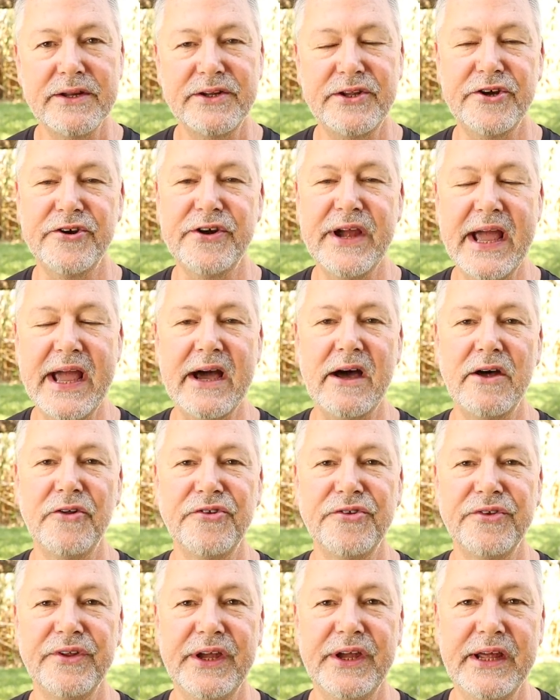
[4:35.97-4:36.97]
to your
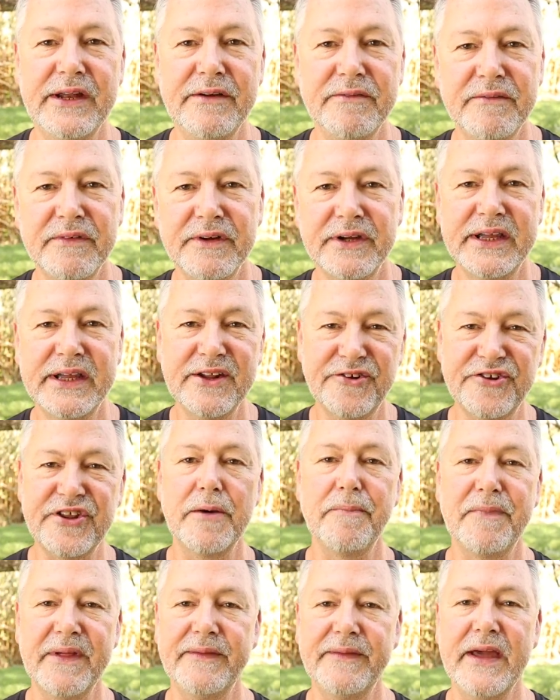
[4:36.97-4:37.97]
house and get
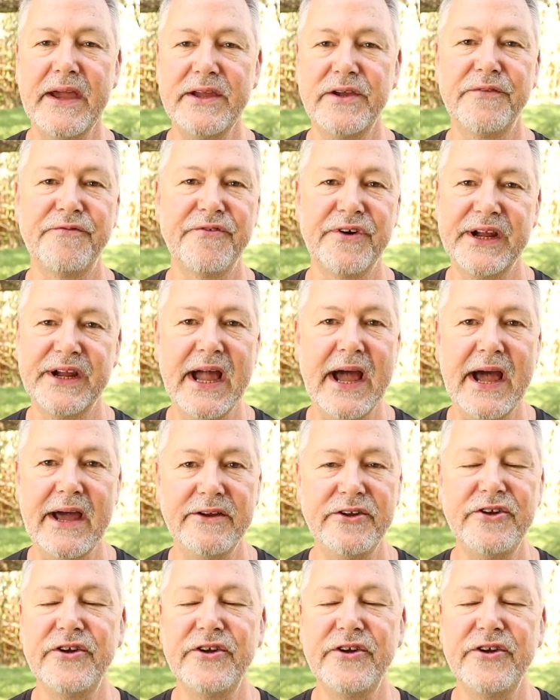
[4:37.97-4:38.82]
something that you forgot.